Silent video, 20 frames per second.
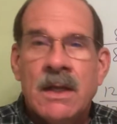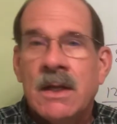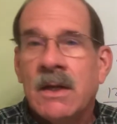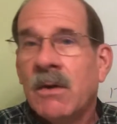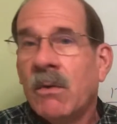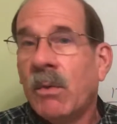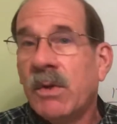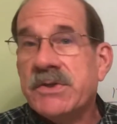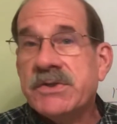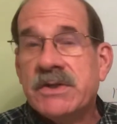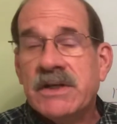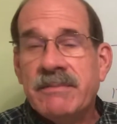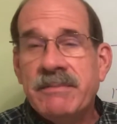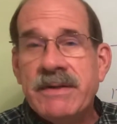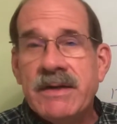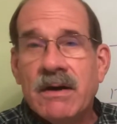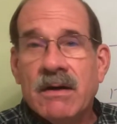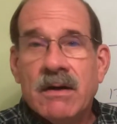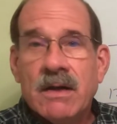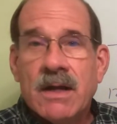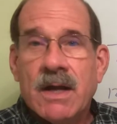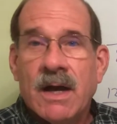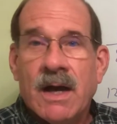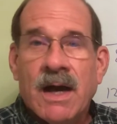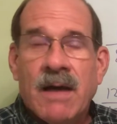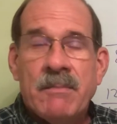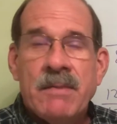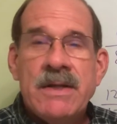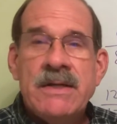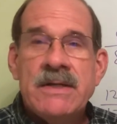What's gonna be our
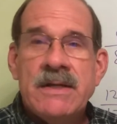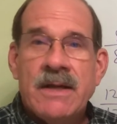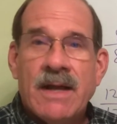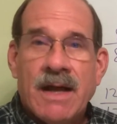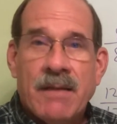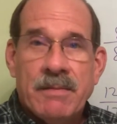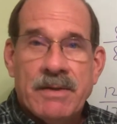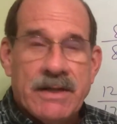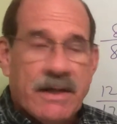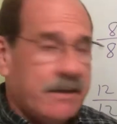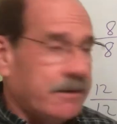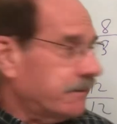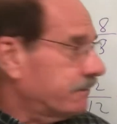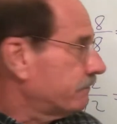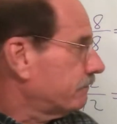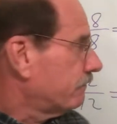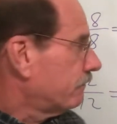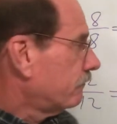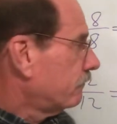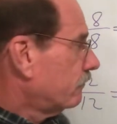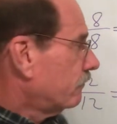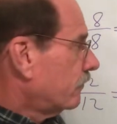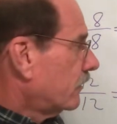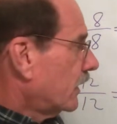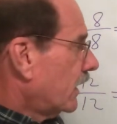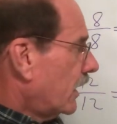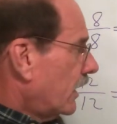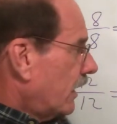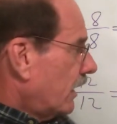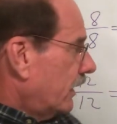common denominator?
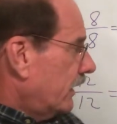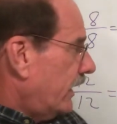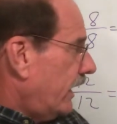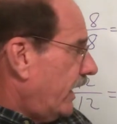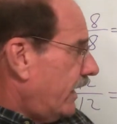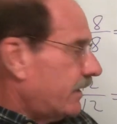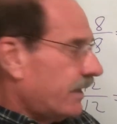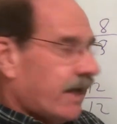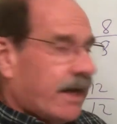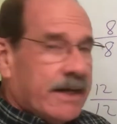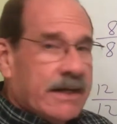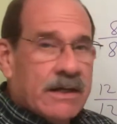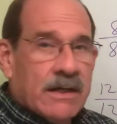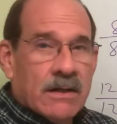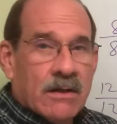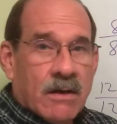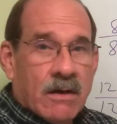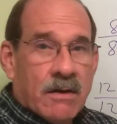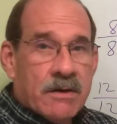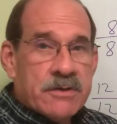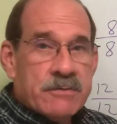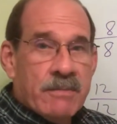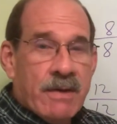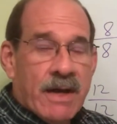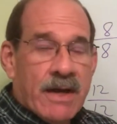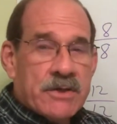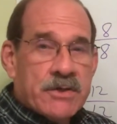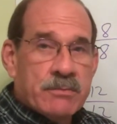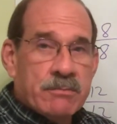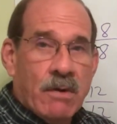Can I enlarge
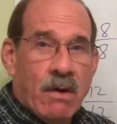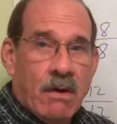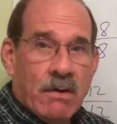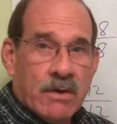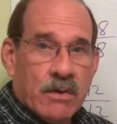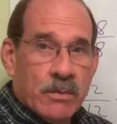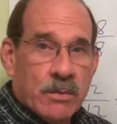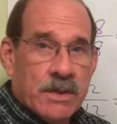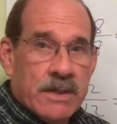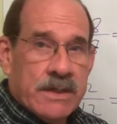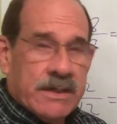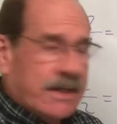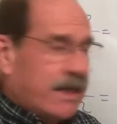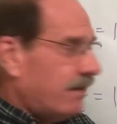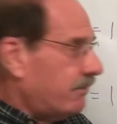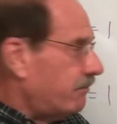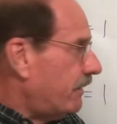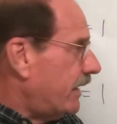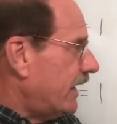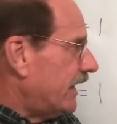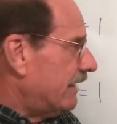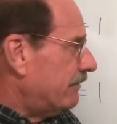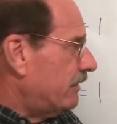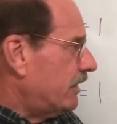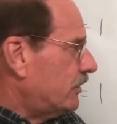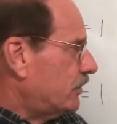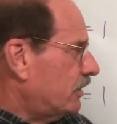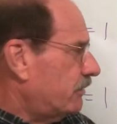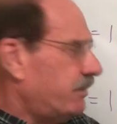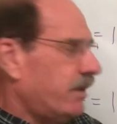my smaller one and make him
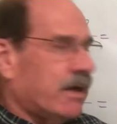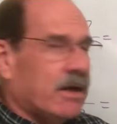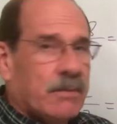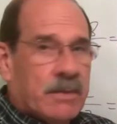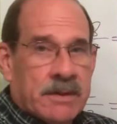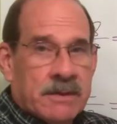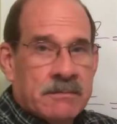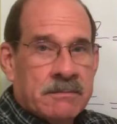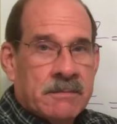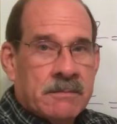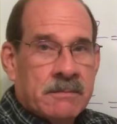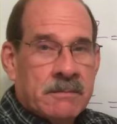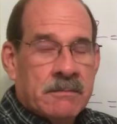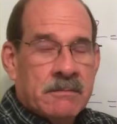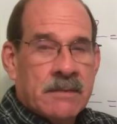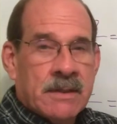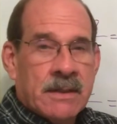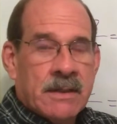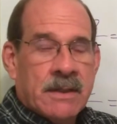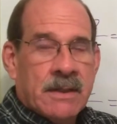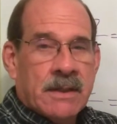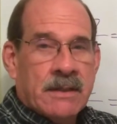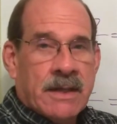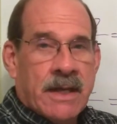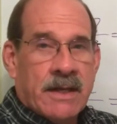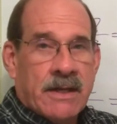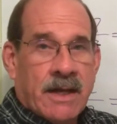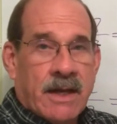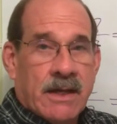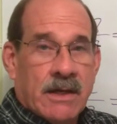into the bigger one?
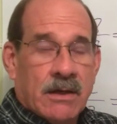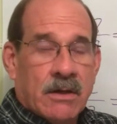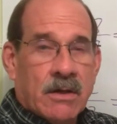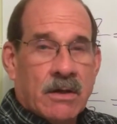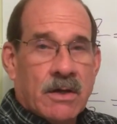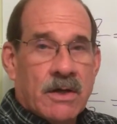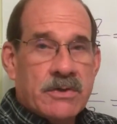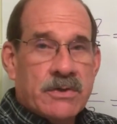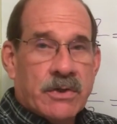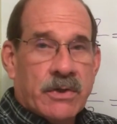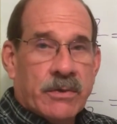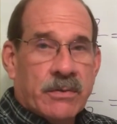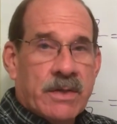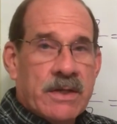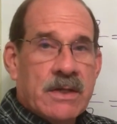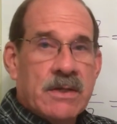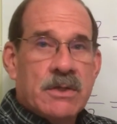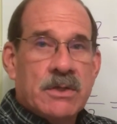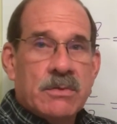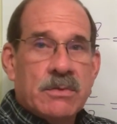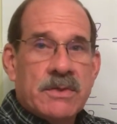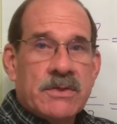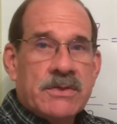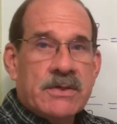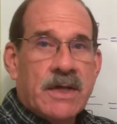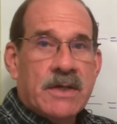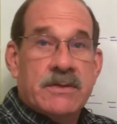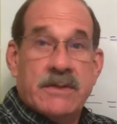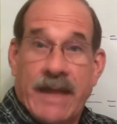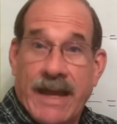Can I enlarge a 3 into a
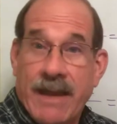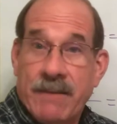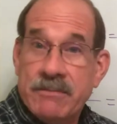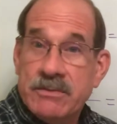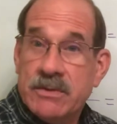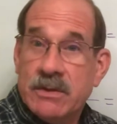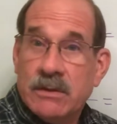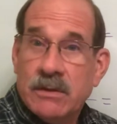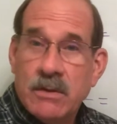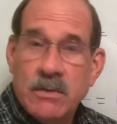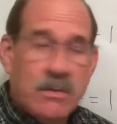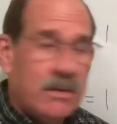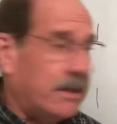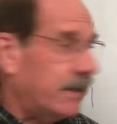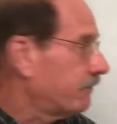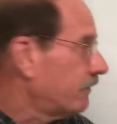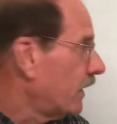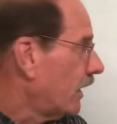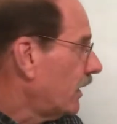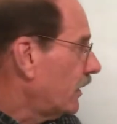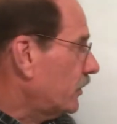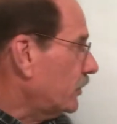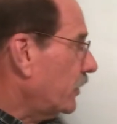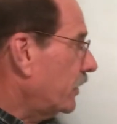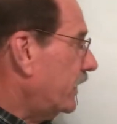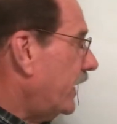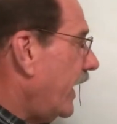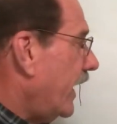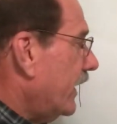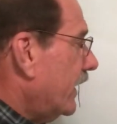6? Absolutely. So in
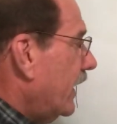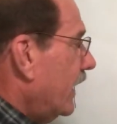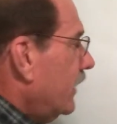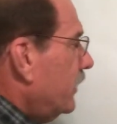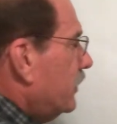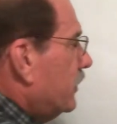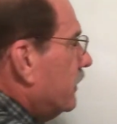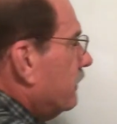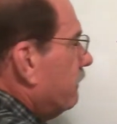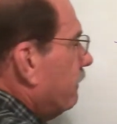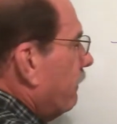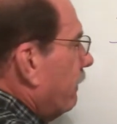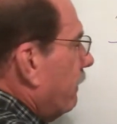that case,